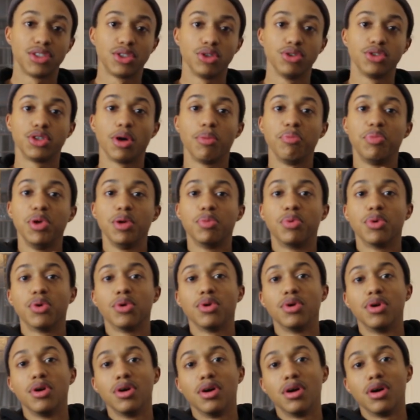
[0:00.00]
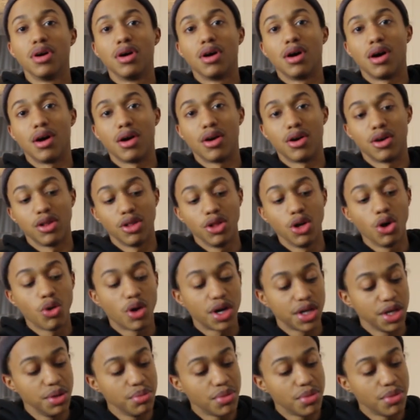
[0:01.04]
So some people are low on